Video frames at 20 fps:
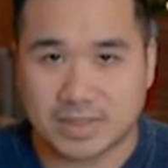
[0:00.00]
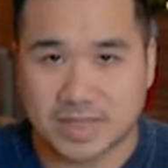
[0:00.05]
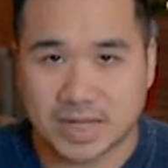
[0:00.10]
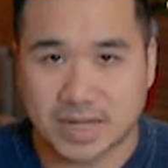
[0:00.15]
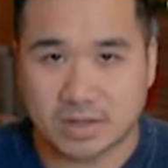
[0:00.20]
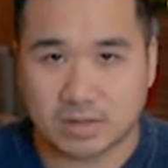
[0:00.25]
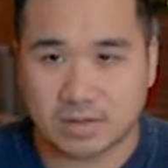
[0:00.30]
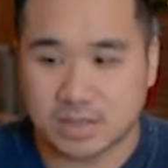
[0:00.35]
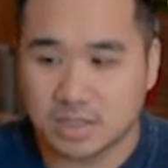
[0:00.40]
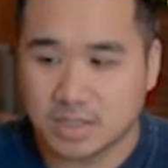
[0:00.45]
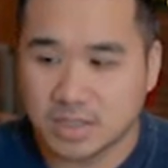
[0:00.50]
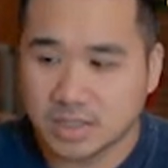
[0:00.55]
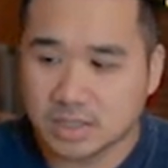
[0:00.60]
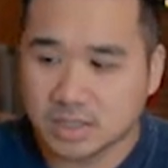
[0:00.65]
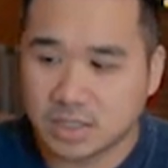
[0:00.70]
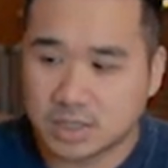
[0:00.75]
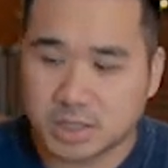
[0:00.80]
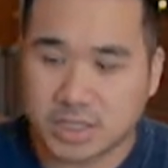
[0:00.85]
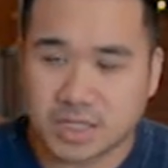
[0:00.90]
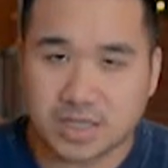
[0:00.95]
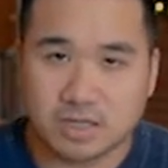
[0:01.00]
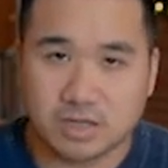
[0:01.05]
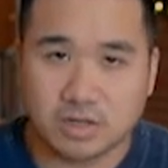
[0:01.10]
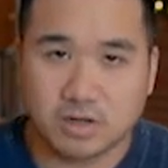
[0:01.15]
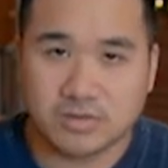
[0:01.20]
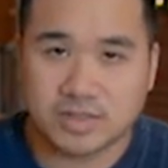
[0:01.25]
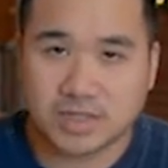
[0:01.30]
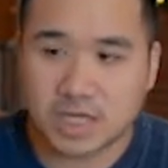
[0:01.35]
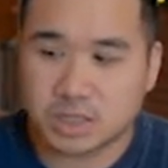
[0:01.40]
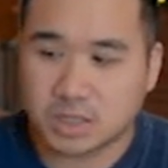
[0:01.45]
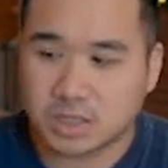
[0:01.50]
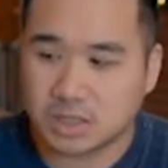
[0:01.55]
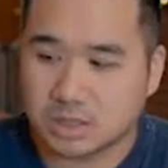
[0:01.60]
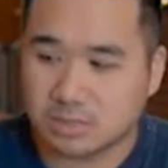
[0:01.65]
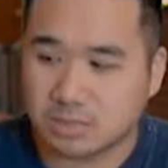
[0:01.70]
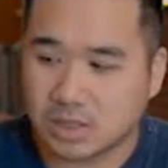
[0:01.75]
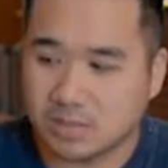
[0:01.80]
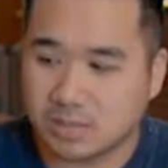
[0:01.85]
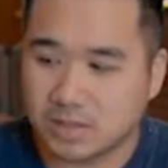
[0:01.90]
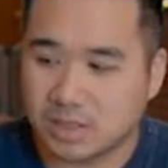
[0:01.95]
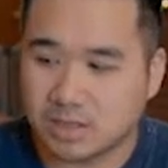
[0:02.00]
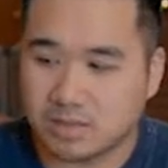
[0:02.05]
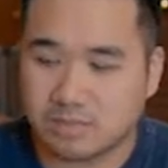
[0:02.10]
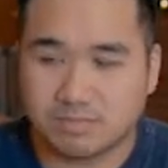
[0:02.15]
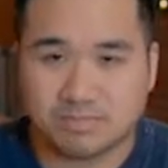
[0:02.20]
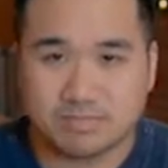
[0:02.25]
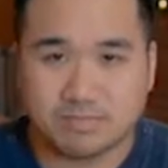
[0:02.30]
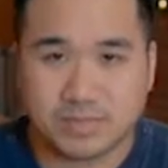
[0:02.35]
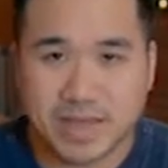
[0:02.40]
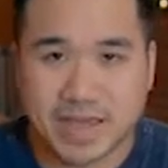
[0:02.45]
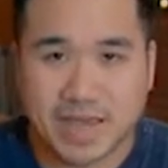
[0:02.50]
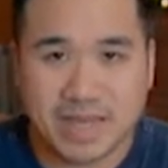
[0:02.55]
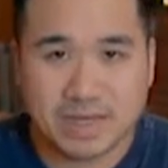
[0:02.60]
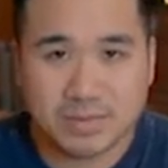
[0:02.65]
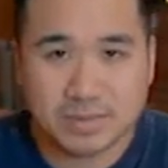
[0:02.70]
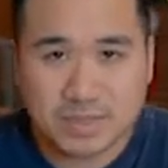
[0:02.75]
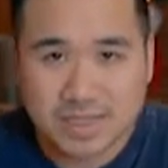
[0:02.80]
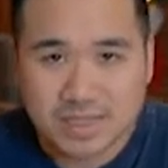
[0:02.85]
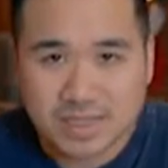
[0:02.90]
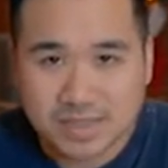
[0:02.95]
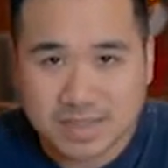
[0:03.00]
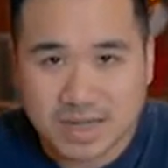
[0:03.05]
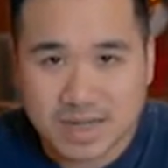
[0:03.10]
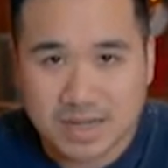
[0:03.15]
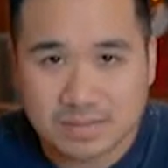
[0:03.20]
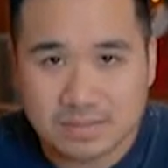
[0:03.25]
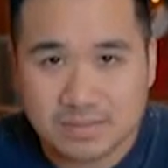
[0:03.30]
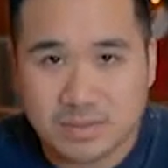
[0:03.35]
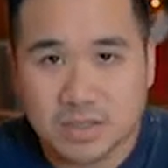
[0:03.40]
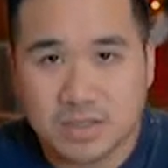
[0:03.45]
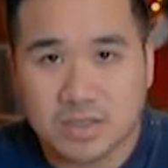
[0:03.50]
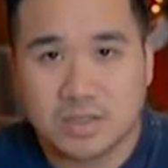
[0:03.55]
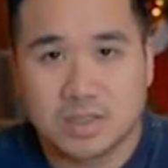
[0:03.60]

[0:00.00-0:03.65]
down to check the notifications maybe 80% of the time,